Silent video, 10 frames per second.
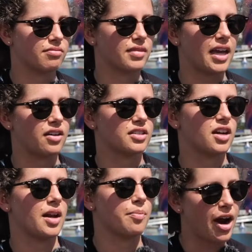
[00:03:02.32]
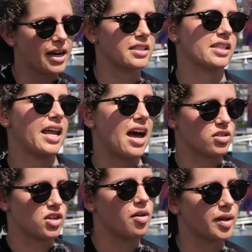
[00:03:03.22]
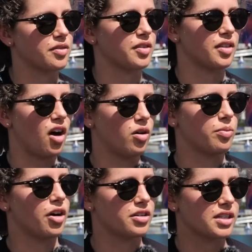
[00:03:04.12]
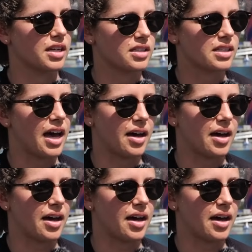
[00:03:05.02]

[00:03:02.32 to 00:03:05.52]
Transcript: they got to kind of practice in-house going through the whole process.